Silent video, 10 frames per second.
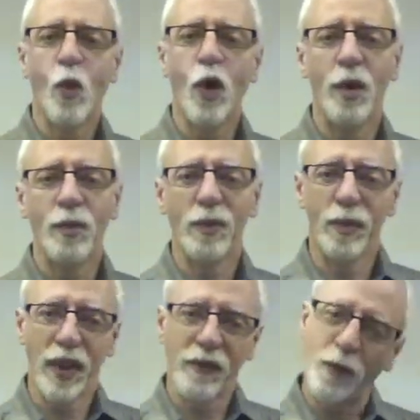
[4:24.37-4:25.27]

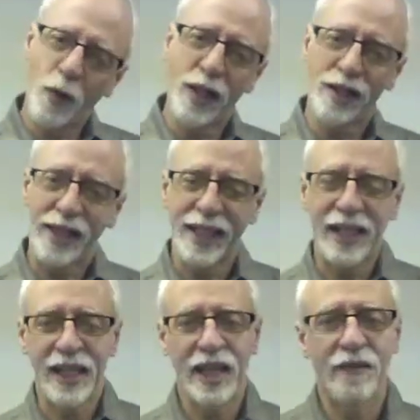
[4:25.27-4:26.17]
warm,
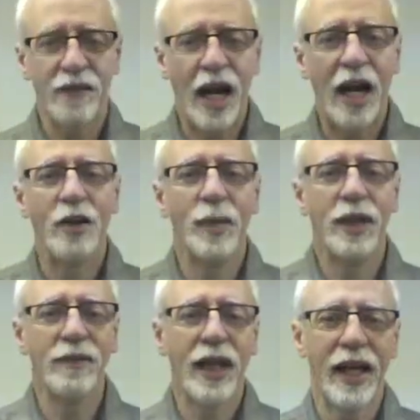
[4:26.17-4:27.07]
friendly environment.